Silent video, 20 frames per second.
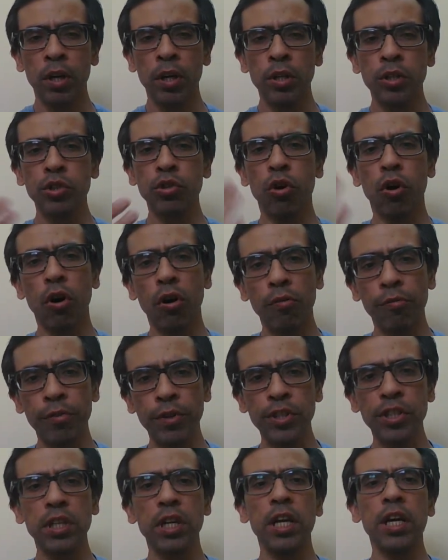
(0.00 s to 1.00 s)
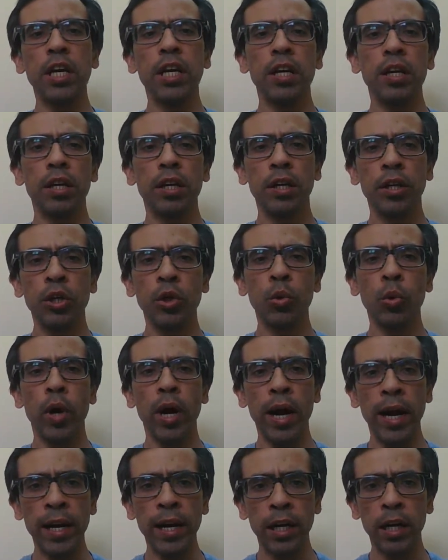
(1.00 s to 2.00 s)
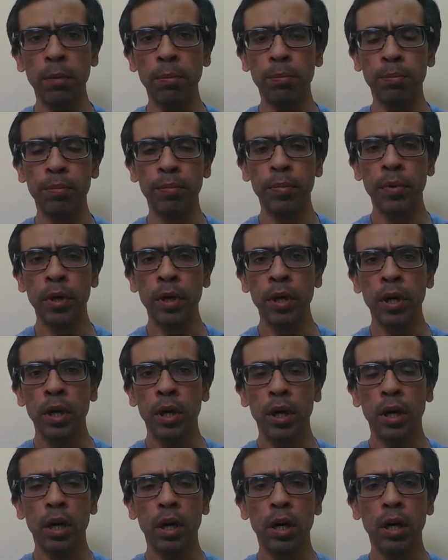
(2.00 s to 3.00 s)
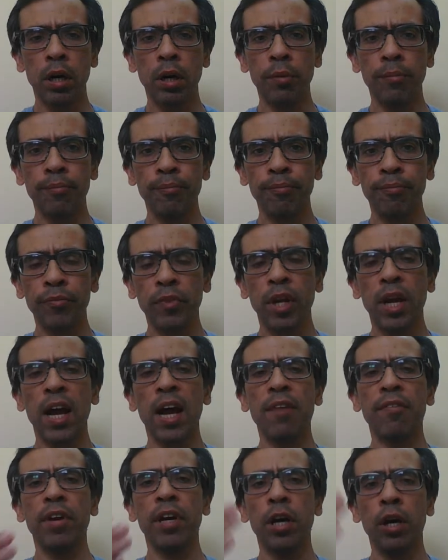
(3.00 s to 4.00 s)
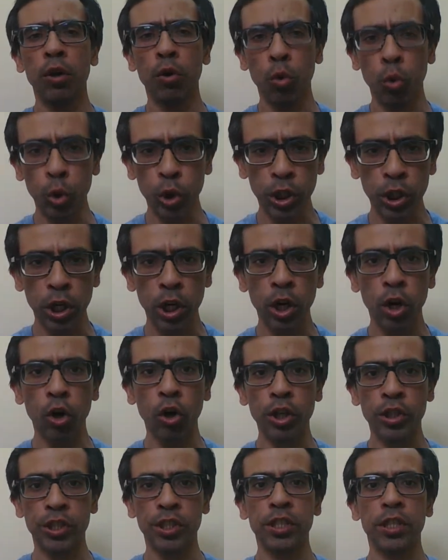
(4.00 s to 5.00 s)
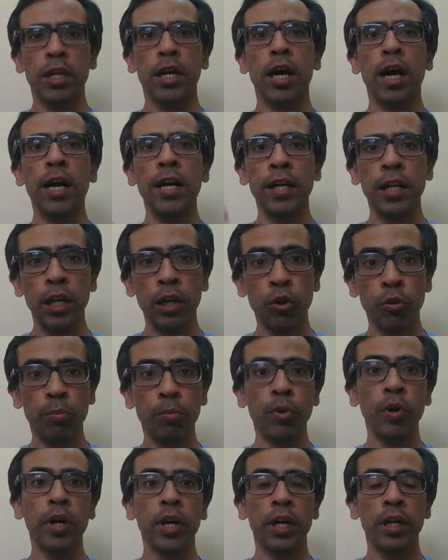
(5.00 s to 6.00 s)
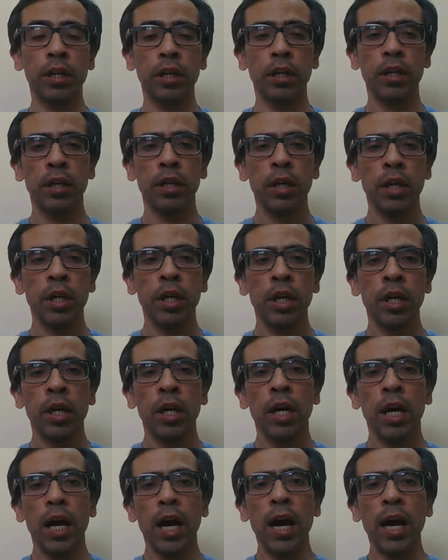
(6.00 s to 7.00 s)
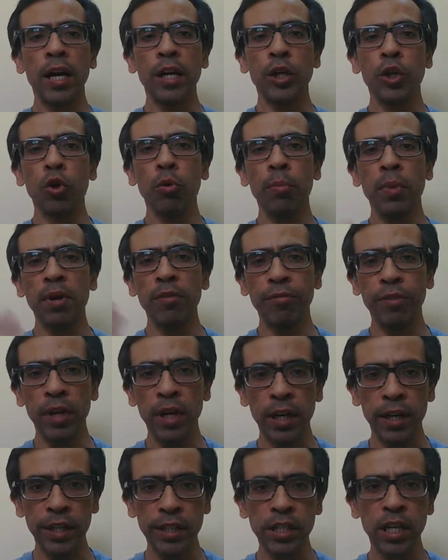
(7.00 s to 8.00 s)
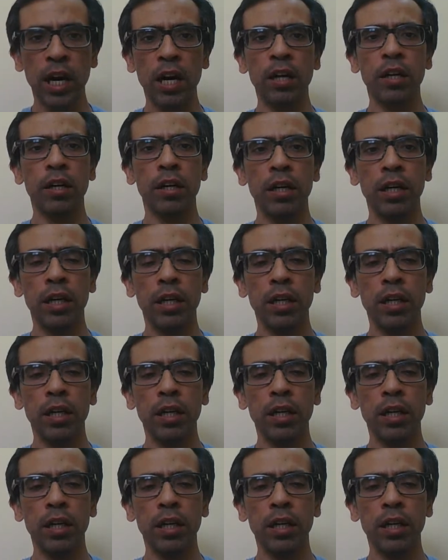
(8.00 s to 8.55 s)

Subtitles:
So obviously you end up uh, having a notional loss until you book it, and you may feel disheartened.